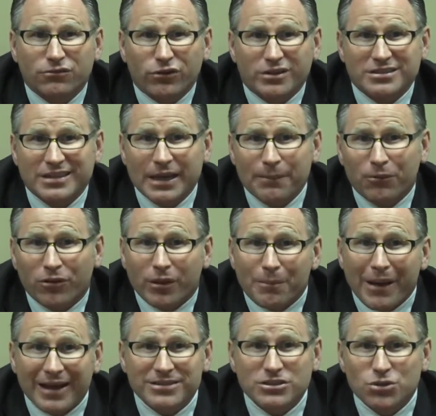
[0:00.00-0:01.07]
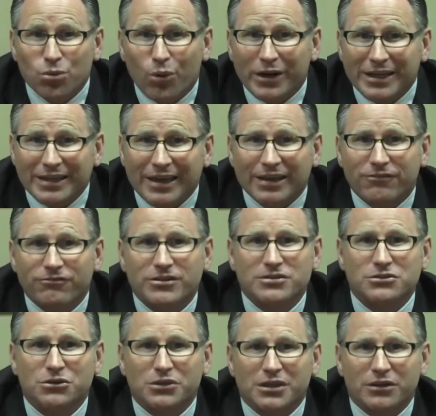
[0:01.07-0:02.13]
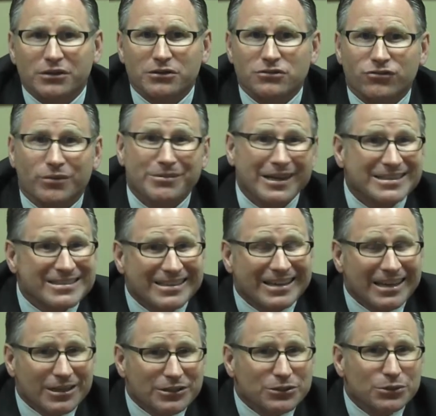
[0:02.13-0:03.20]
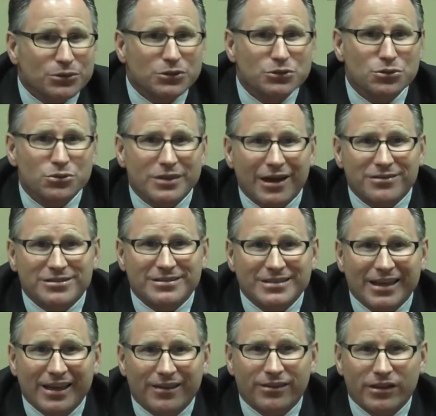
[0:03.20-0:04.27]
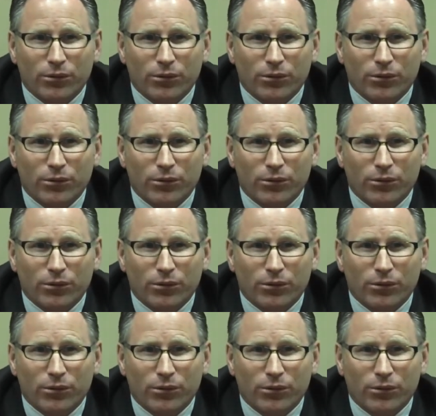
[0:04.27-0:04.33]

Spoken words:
For example, in the past 28 fiscal years, from 1982 to 2010,